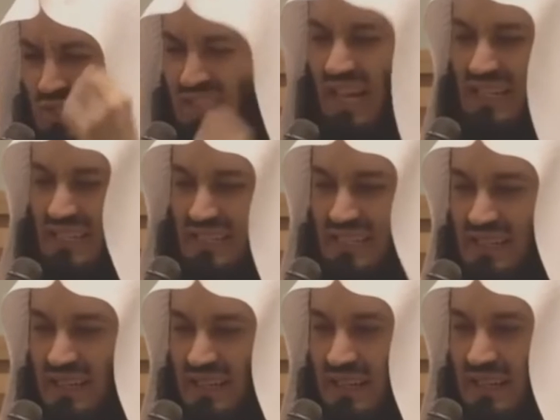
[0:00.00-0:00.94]
ustaz
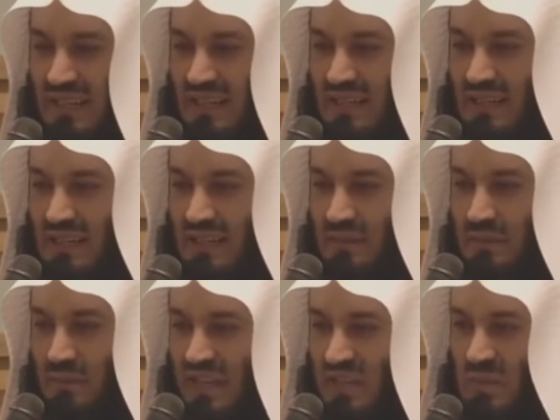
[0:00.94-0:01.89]

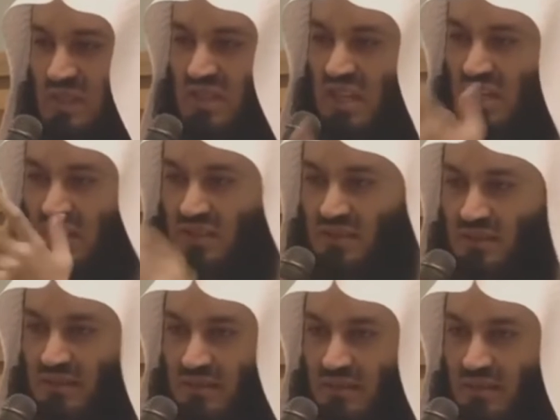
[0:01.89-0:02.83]
makes mistakes,
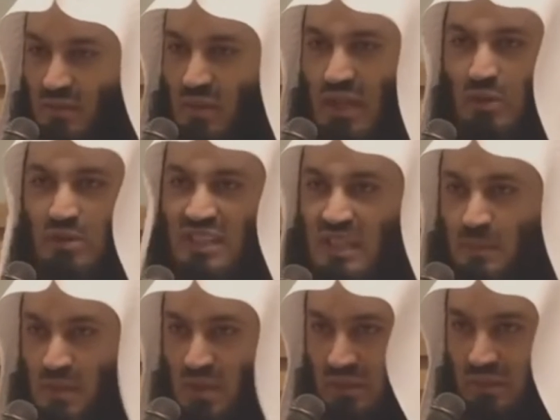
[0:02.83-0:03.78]
without
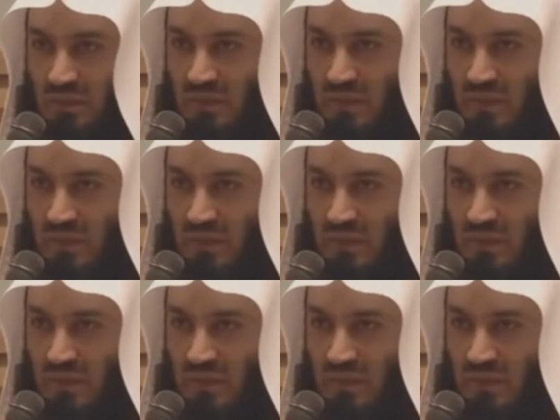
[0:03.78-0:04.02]
exception.